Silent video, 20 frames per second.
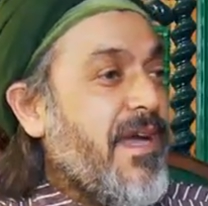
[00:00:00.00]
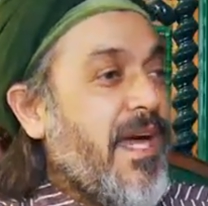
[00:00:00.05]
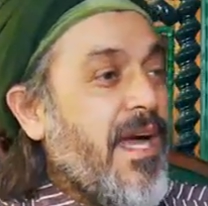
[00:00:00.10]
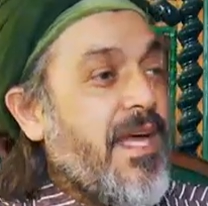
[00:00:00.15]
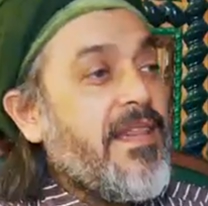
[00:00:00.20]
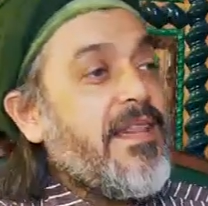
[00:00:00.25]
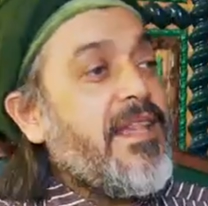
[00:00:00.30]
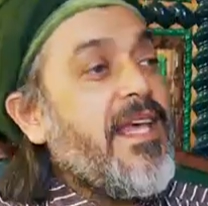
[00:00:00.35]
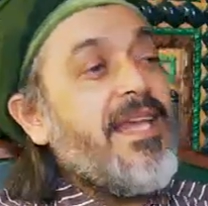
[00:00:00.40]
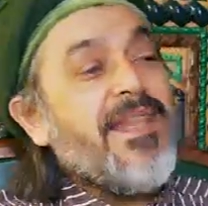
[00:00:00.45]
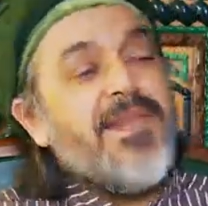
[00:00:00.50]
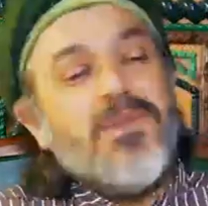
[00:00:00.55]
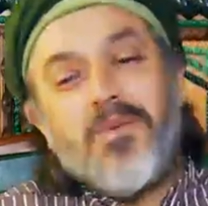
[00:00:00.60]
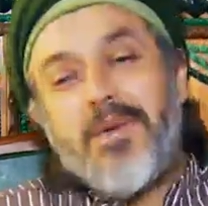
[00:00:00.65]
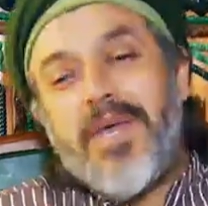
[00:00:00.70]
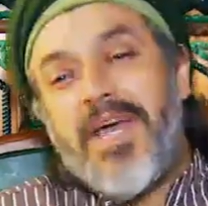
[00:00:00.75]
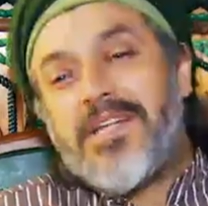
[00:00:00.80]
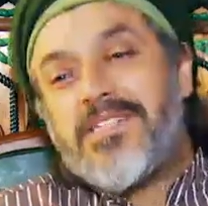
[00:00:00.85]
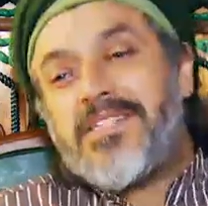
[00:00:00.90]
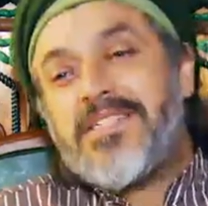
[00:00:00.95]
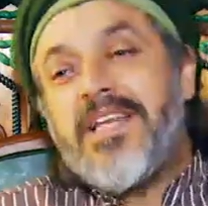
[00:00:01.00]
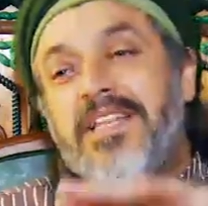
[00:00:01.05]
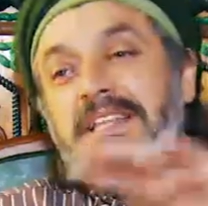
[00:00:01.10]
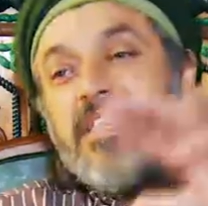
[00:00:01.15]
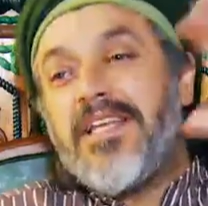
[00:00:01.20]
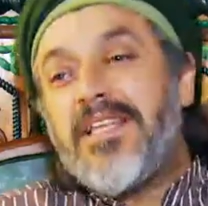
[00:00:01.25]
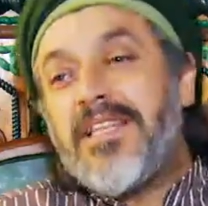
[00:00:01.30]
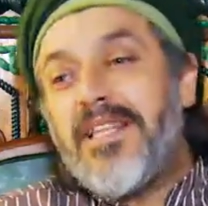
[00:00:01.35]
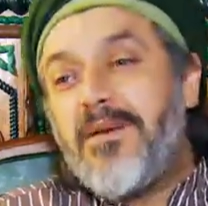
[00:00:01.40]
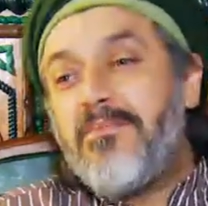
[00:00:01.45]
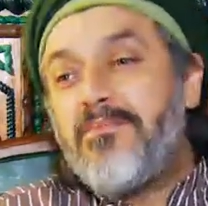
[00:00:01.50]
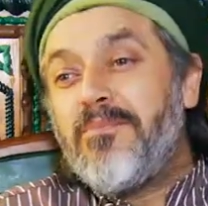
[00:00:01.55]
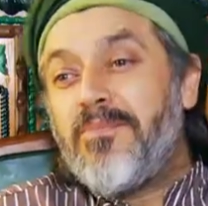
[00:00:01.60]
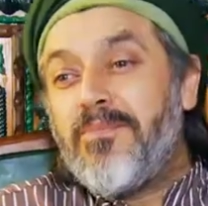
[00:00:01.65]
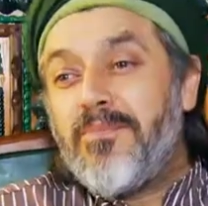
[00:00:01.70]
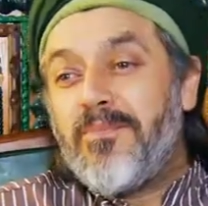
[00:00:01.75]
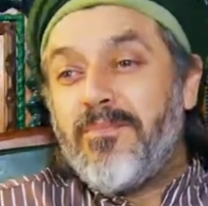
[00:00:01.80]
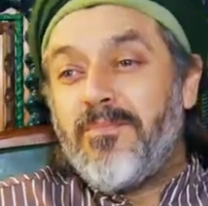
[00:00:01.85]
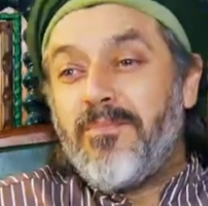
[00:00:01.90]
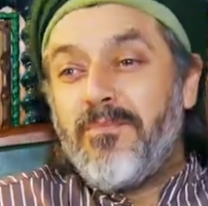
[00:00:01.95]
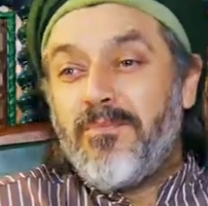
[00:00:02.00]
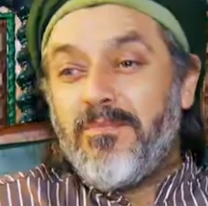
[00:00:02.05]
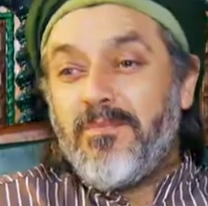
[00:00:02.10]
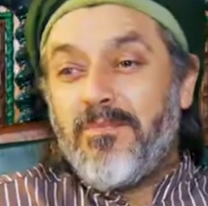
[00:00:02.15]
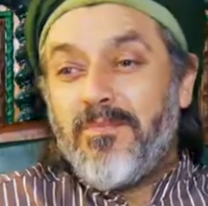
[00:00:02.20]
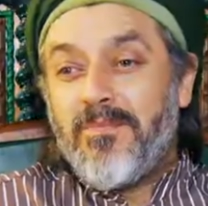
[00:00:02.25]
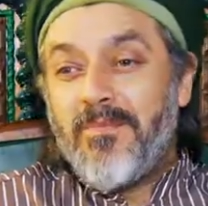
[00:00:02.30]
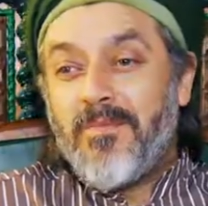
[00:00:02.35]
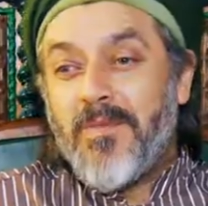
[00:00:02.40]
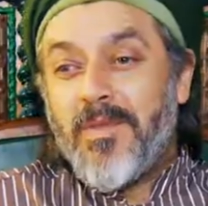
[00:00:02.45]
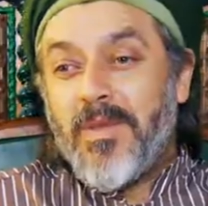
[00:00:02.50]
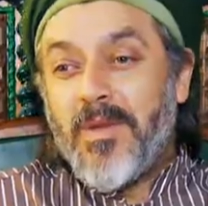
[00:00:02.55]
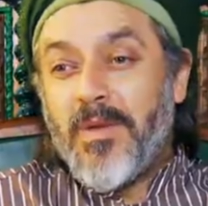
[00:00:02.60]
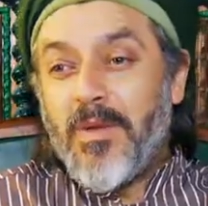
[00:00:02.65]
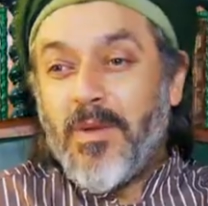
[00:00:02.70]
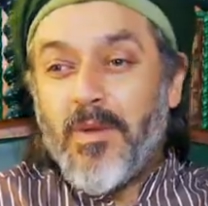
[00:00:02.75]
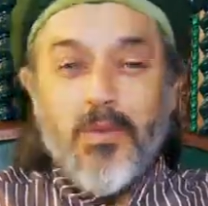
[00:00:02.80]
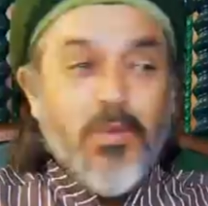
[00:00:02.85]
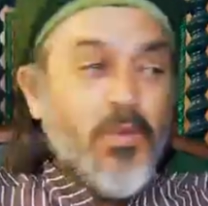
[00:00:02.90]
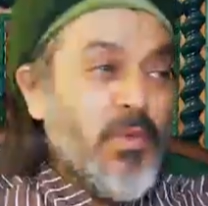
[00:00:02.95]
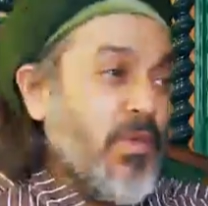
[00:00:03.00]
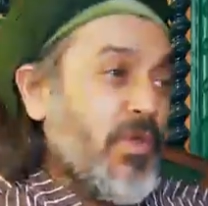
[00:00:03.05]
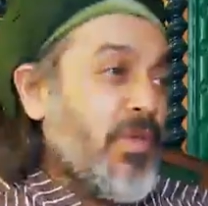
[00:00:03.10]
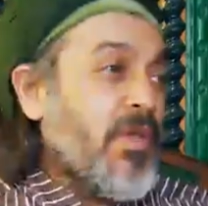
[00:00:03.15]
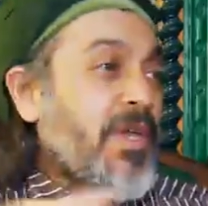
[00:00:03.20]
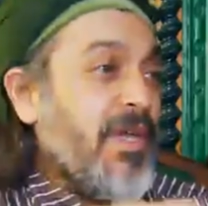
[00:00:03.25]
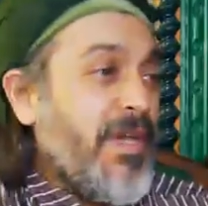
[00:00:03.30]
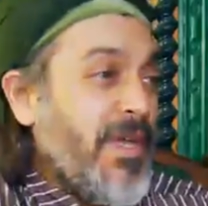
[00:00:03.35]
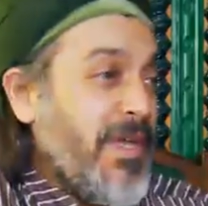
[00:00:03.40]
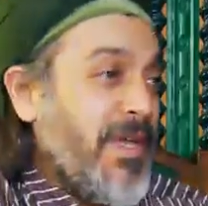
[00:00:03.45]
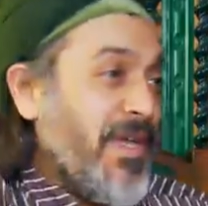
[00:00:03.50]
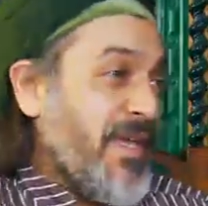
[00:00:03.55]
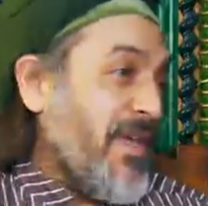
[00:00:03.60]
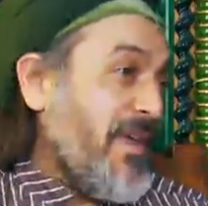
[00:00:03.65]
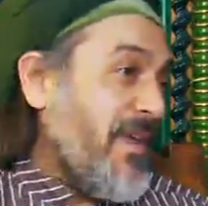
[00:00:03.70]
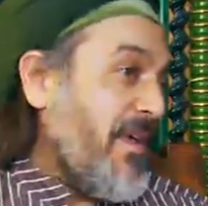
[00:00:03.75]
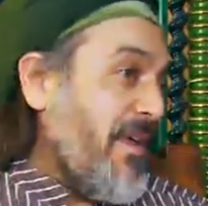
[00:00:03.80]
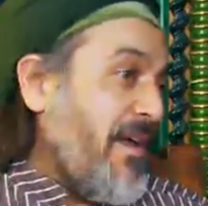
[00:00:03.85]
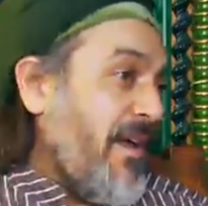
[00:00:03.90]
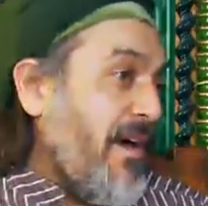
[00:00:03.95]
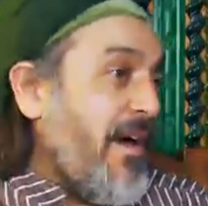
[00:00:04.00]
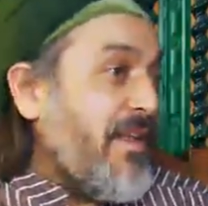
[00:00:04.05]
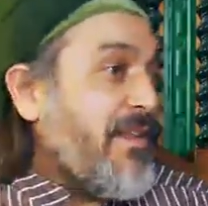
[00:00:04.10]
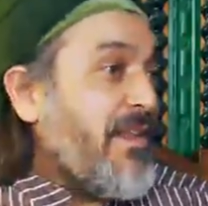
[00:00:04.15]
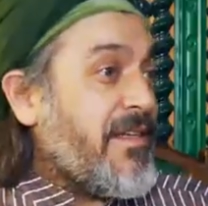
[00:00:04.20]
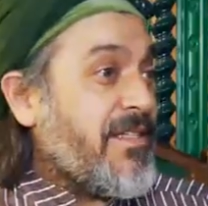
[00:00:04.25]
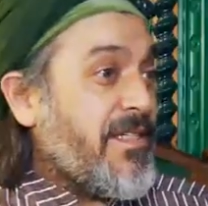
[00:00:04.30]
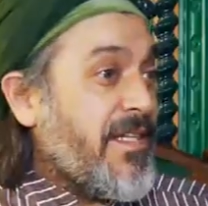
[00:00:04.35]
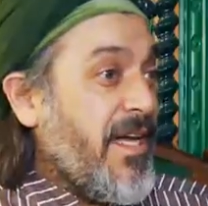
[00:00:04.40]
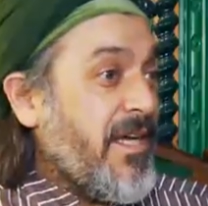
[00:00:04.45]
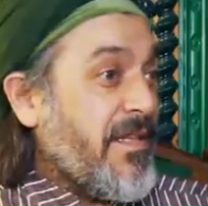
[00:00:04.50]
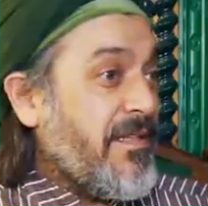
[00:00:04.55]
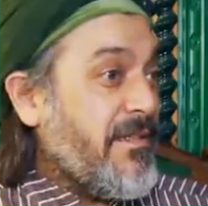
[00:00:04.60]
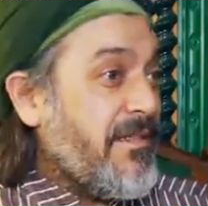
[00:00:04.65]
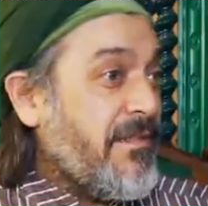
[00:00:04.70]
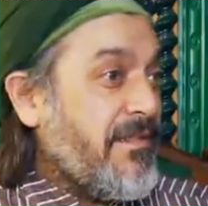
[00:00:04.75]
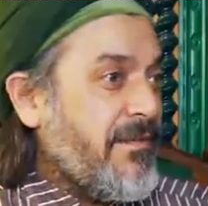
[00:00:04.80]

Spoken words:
And then we are sending them to the other side.